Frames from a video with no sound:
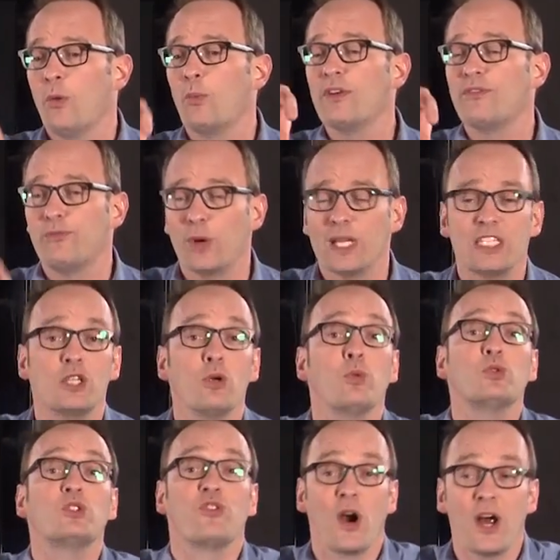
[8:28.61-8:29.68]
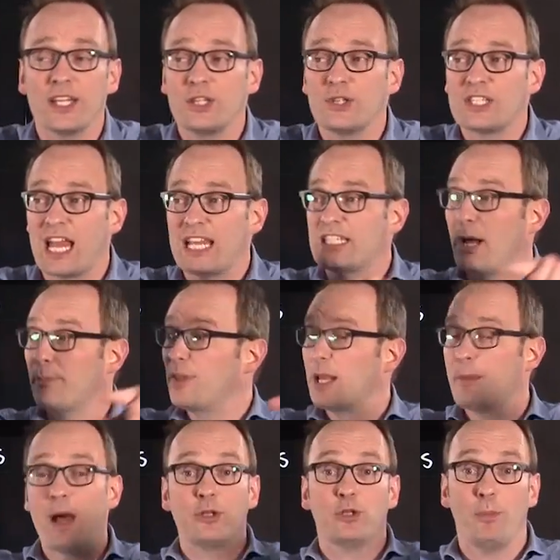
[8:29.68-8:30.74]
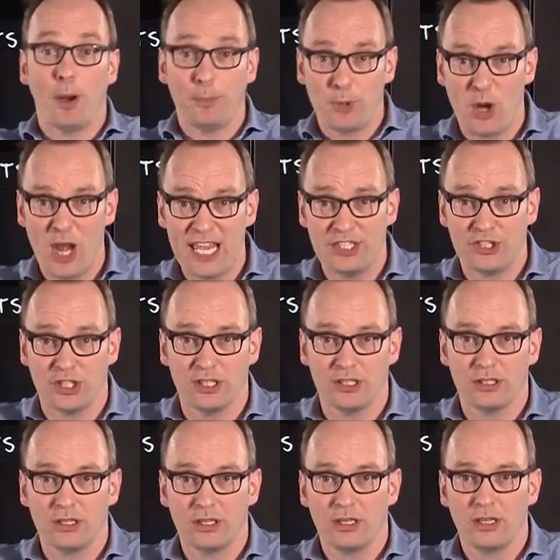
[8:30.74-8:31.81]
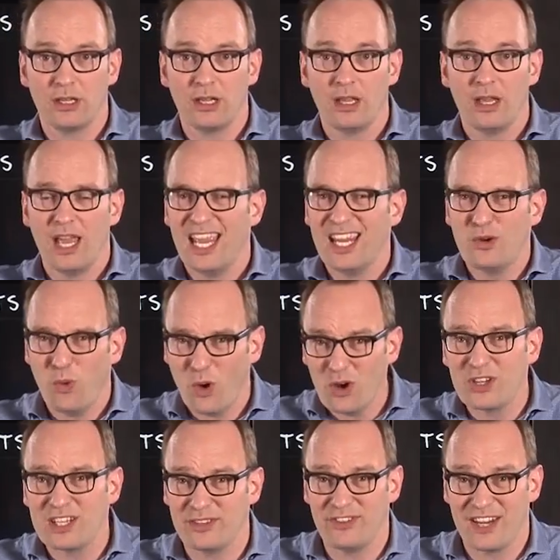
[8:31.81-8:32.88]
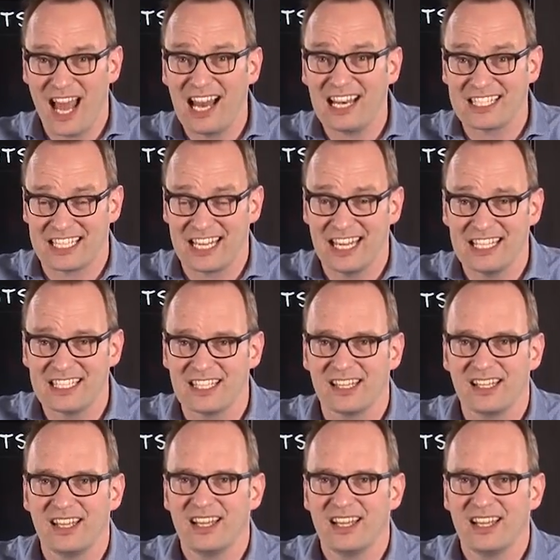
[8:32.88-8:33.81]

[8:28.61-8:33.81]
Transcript: with which you try to say something about the population. In qualitative analysis,